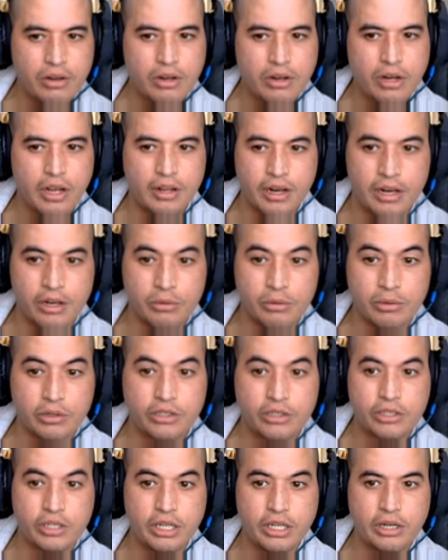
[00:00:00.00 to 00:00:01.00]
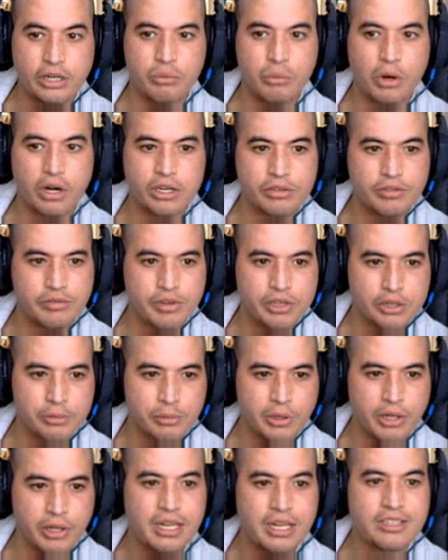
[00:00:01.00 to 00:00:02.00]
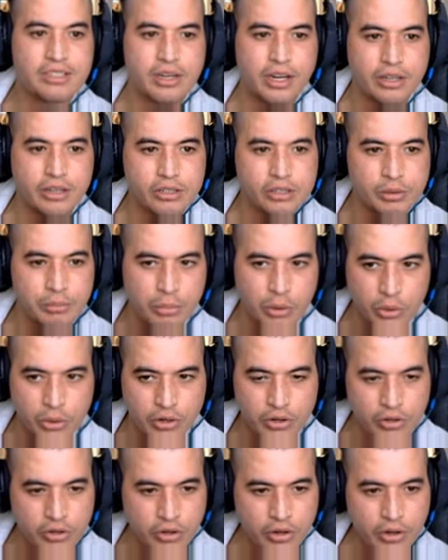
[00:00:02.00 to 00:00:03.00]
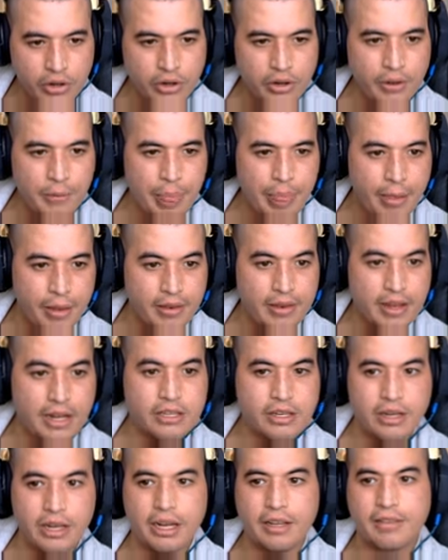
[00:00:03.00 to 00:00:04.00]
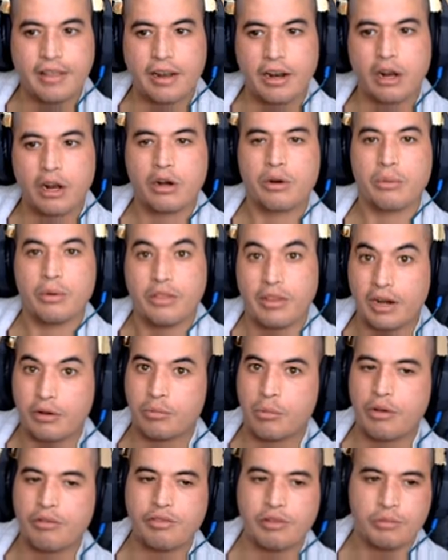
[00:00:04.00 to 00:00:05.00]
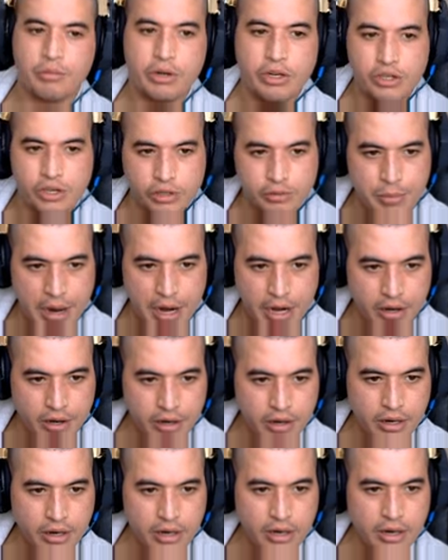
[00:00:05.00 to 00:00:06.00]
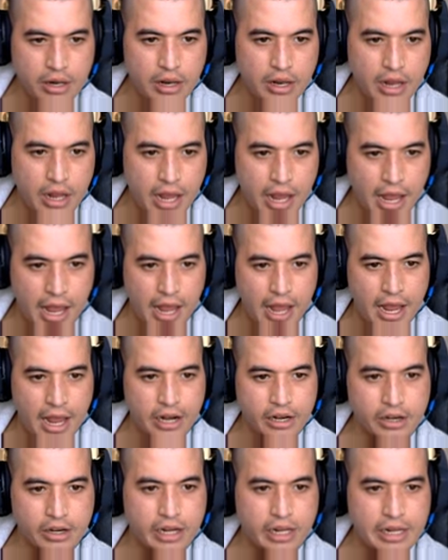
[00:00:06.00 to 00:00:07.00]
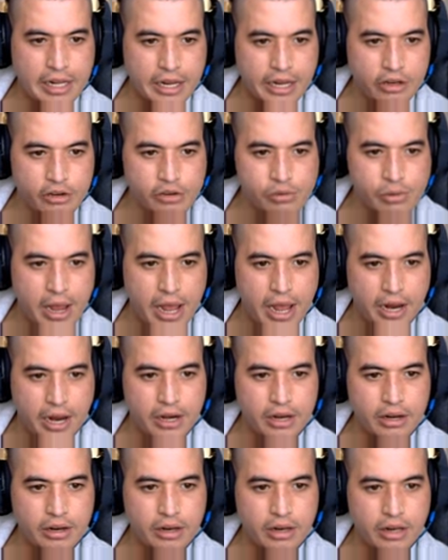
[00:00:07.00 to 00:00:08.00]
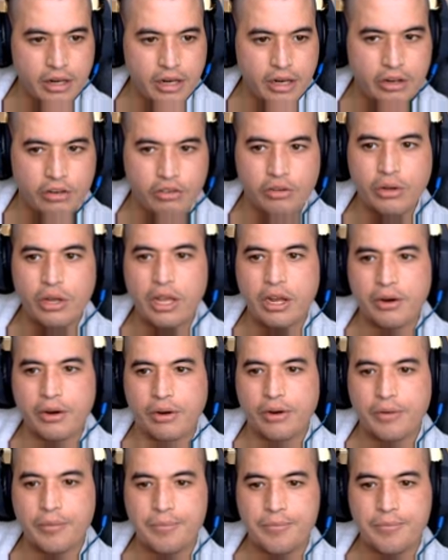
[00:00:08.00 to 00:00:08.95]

And then you will see what is visible inside this component. And then hit that other one, that rivet we just made, and click and drag it into here.